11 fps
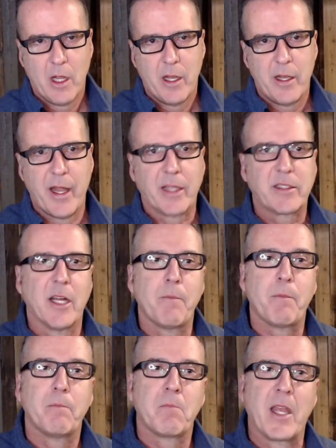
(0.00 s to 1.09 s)
Next
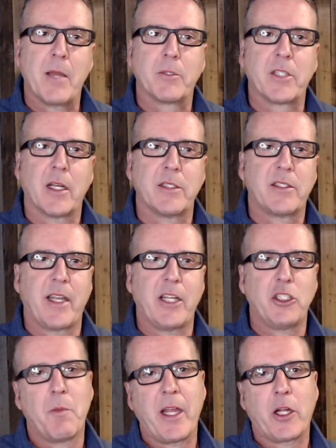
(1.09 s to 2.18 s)
up, Amazon
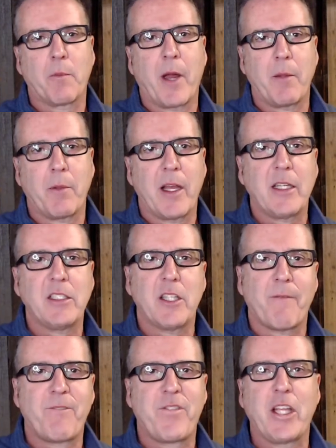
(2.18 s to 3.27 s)
SageMaker pipelines,
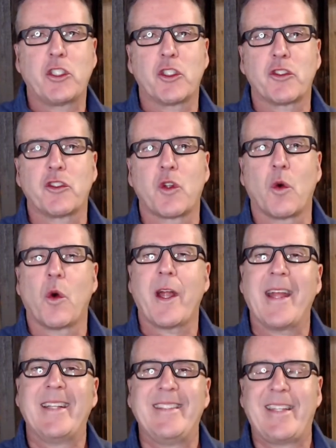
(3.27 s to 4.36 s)
Feature Store,
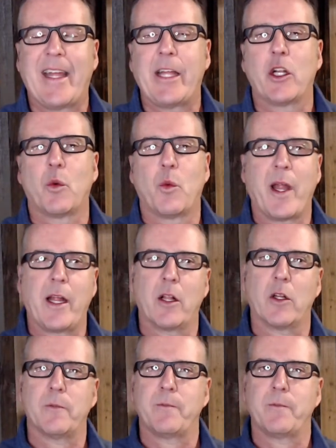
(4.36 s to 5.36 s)
and Data Wrangler.